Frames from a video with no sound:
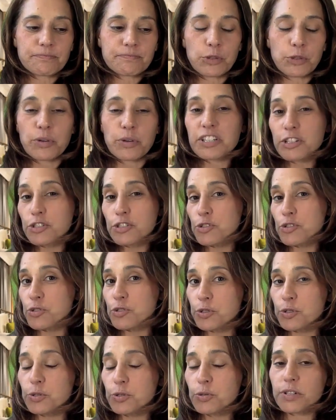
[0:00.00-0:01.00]
whether it's
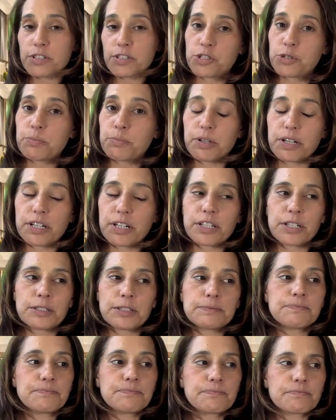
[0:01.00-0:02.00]
you or it's your
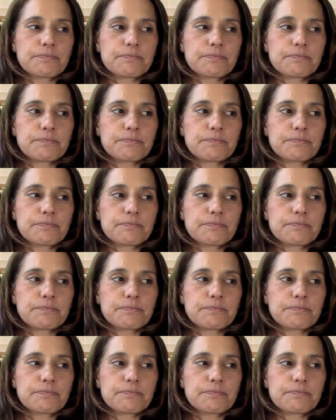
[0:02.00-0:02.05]
partner,